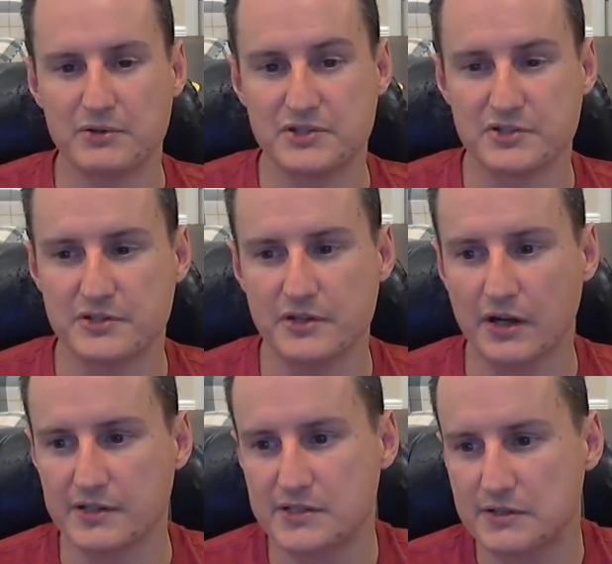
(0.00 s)
was just
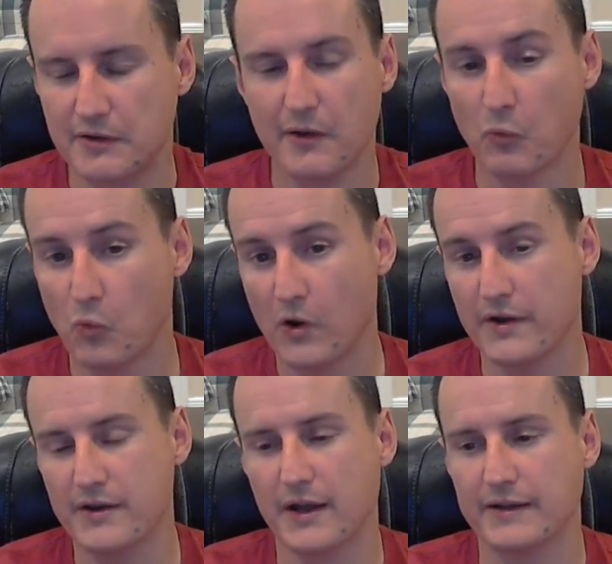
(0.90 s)
nuts. In
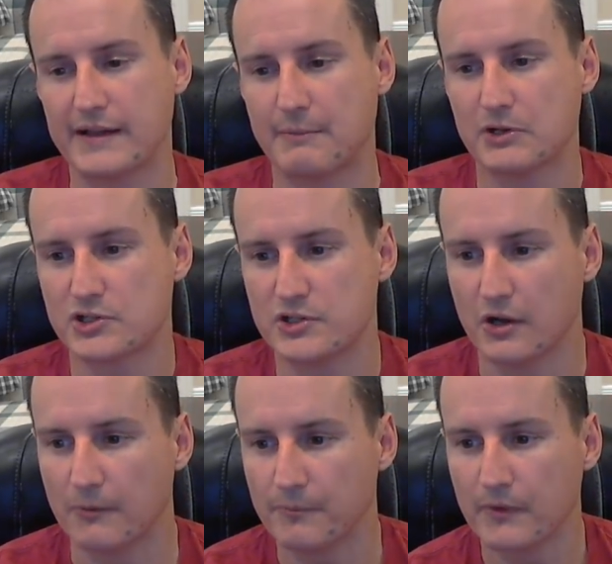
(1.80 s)
one night, that much
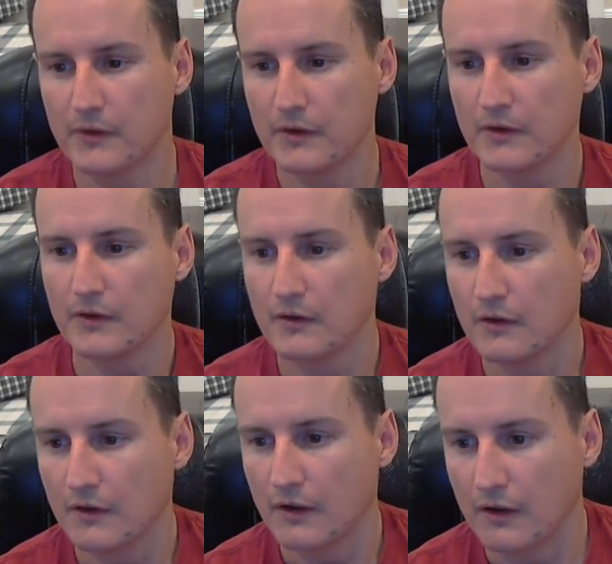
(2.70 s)
snow.
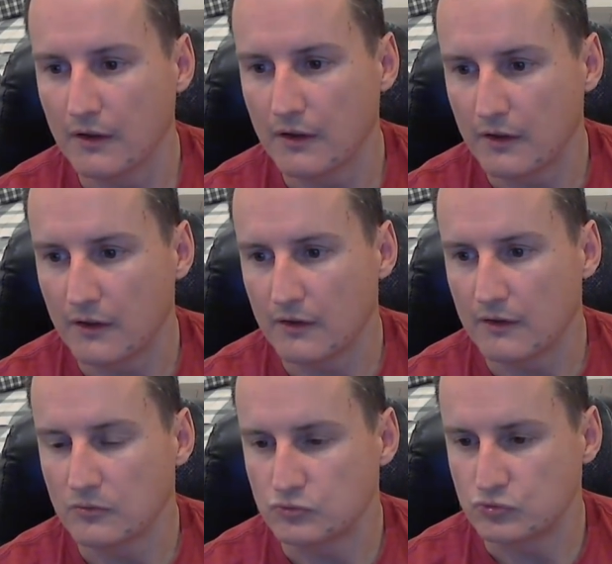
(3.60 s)

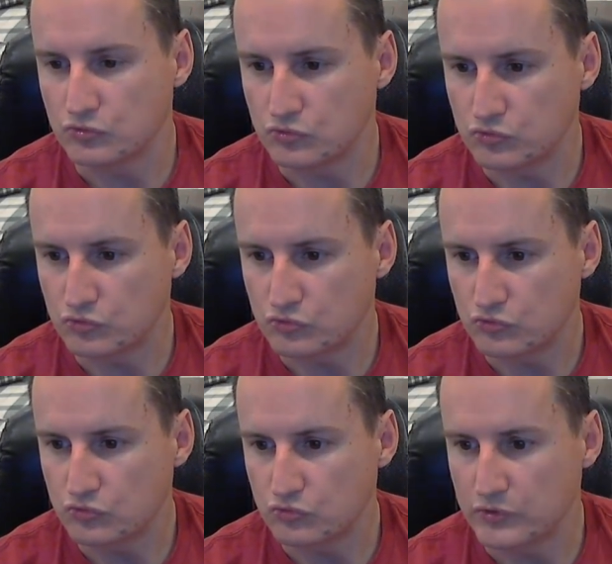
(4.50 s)

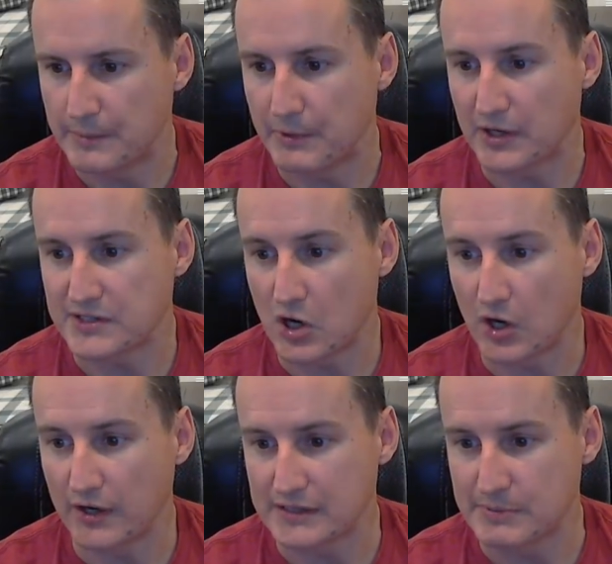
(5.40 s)
WRX
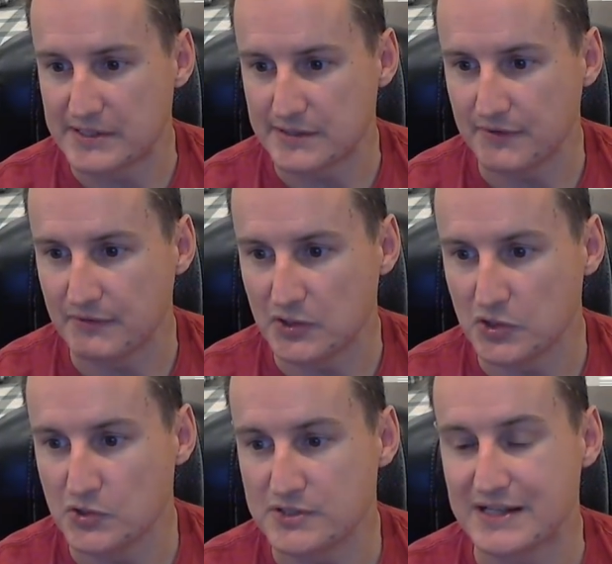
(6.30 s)
are expensive, even
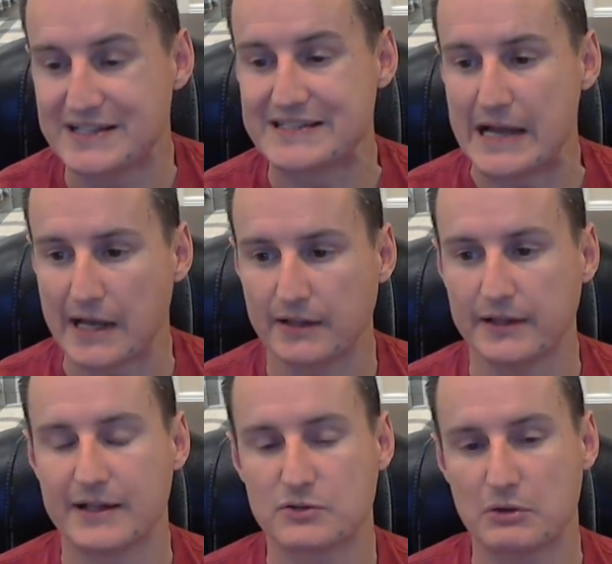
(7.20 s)
used.
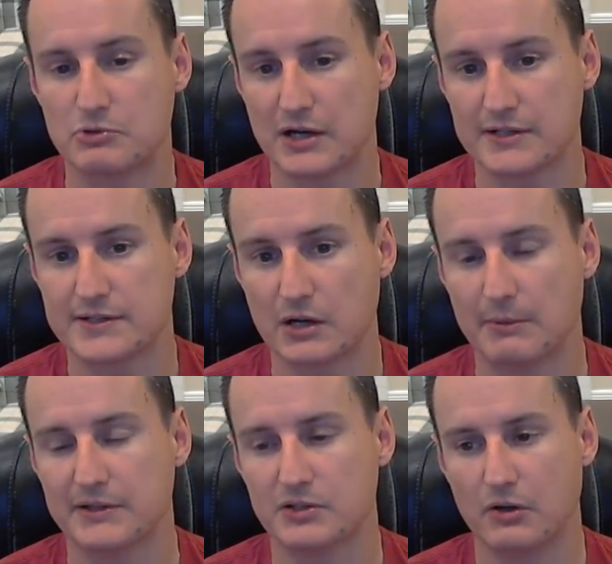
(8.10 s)
Exactly. That's what I'm trying to talk
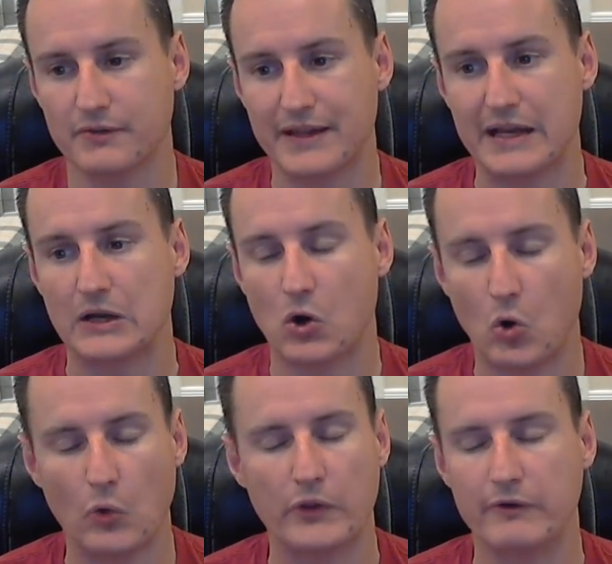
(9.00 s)
about, Dalton. They
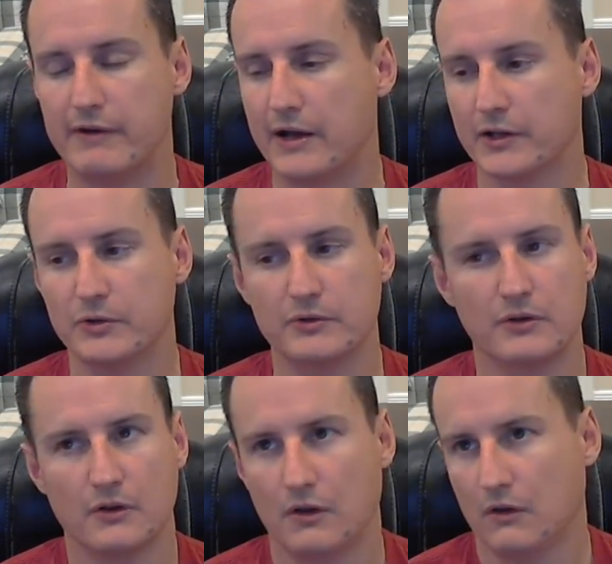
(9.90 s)
hold their value.
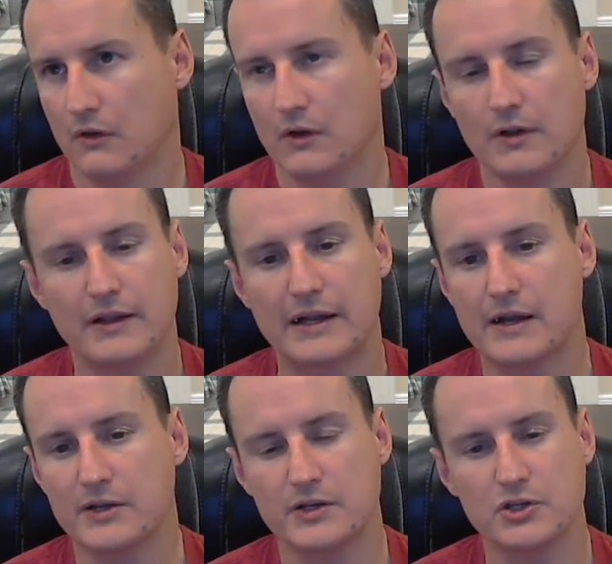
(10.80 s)
Like
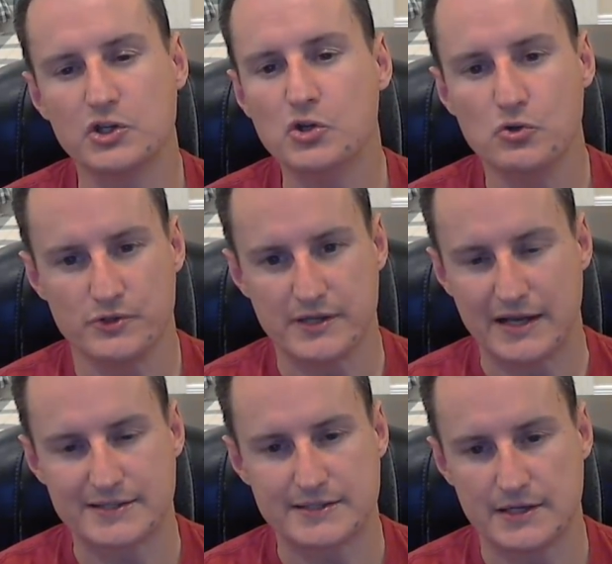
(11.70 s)
used
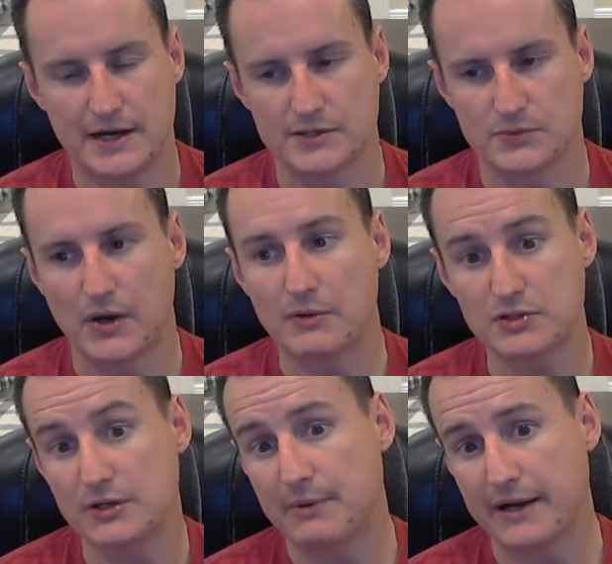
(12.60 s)
STIs. I was
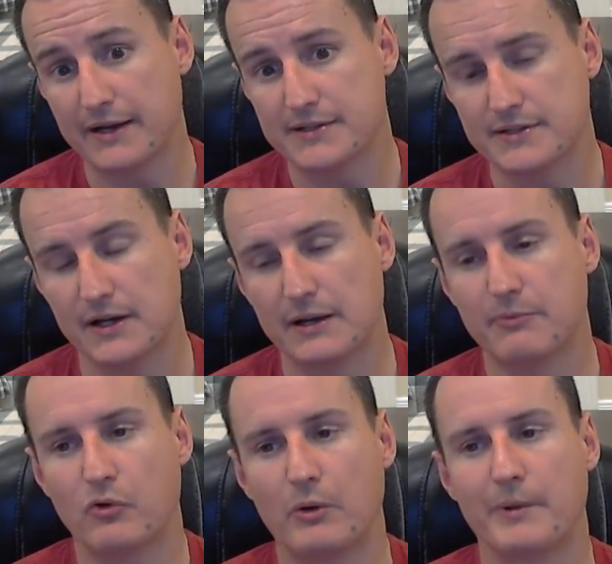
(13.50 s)
going to buy an STI
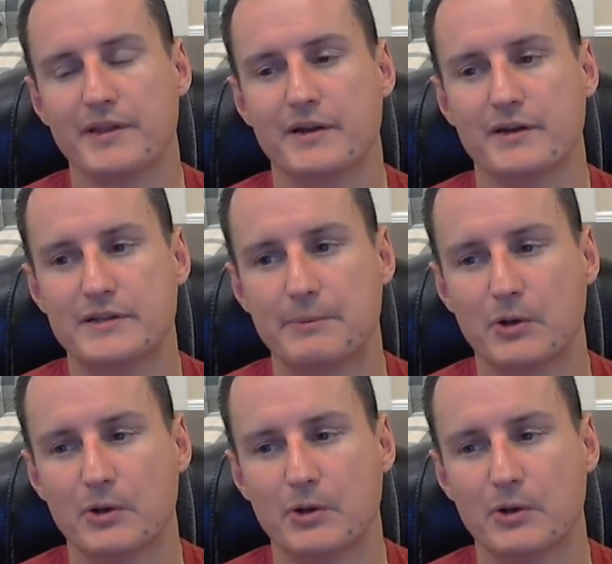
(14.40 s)
before I bought the